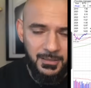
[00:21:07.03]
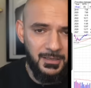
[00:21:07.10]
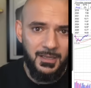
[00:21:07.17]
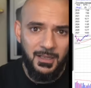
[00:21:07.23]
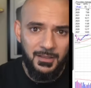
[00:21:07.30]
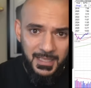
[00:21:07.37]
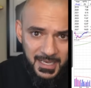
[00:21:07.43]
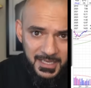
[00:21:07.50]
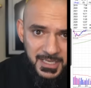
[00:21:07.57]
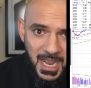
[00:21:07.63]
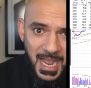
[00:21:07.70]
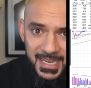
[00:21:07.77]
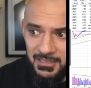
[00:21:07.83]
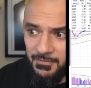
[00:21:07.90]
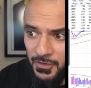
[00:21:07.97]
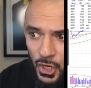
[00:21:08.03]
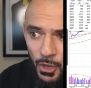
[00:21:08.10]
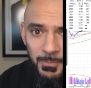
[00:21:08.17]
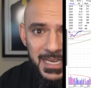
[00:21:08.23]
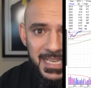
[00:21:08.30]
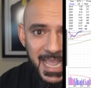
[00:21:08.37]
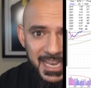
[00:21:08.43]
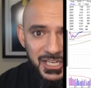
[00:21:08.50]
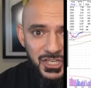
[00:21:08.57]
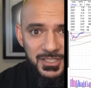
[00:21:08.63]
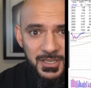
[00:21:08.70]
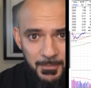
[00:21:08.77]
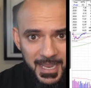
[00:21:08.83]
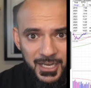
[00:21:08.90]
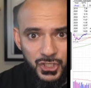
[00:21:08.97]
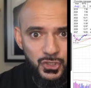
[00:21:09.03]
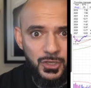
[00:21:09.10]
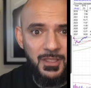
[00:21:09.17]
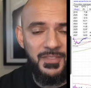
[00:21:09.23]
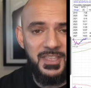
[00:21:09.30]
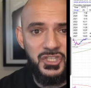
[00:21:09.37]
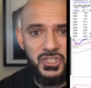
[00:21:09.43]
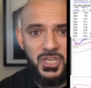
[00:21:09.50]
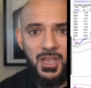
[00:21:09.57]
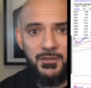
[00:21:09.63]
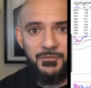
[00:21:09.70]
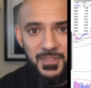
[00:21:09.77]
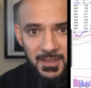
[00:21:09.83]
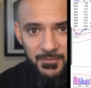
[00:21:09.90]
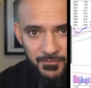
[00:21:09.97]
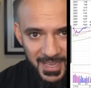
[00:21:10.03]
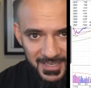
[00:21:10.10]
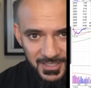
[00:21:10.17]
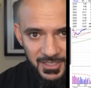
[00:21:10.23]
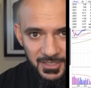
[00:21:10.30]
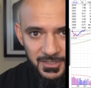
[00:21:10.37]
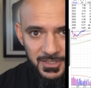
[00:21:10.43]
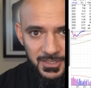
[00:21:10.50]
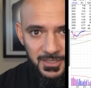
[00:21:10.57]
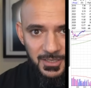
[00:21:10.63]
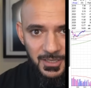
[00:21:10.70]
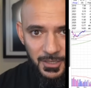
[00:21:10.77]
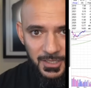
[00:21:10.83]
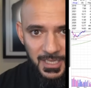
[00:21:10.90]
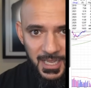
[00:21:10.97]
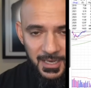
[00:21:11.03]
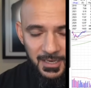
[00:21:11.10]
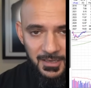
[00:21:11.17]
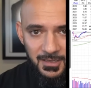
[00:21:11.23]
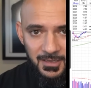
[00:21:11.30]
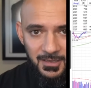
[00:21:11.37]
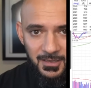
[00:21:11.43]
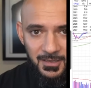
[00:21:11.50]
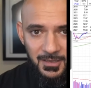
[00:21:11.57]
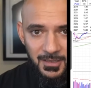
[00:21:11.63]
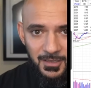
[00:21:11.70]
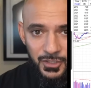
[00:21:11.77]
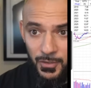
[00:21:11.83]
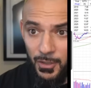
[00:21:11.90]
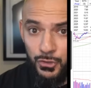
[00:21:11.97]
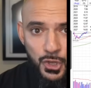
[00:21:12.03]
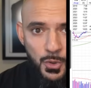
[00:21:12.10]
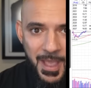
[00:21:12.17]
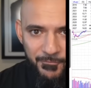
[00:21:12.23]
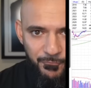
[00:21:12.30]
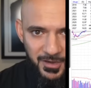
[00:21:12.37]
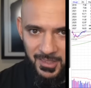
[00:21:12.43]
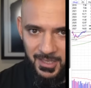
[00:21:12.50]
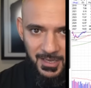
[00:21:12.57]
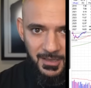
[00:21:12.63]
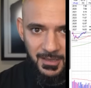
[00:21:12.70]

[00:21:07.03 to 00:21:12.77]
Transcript: These guys have an obligation to make sure that they serve the investors, okay? So they'll do everything.